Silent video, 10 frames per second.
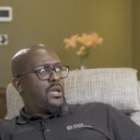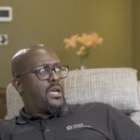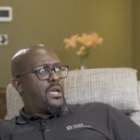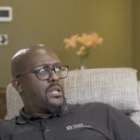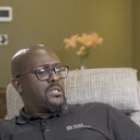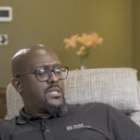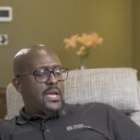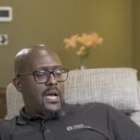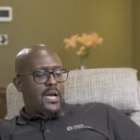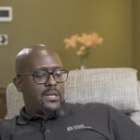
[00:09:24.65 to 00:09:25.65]
and she
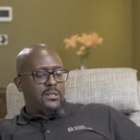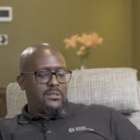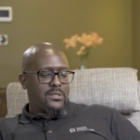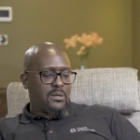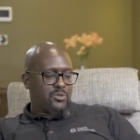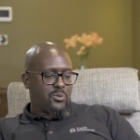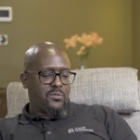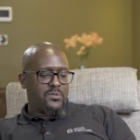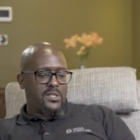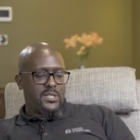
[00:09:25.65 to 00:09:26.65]
had some
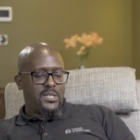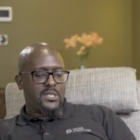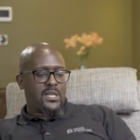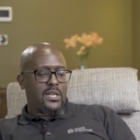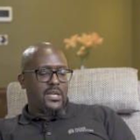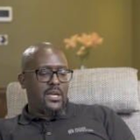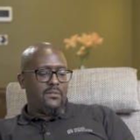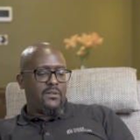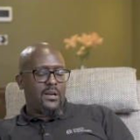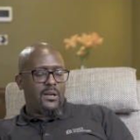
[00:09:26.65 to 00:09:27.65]
sort of disease that
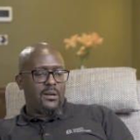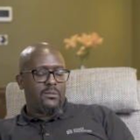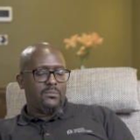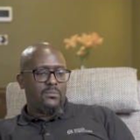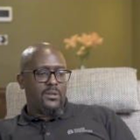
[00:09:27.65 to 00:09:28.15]
gave her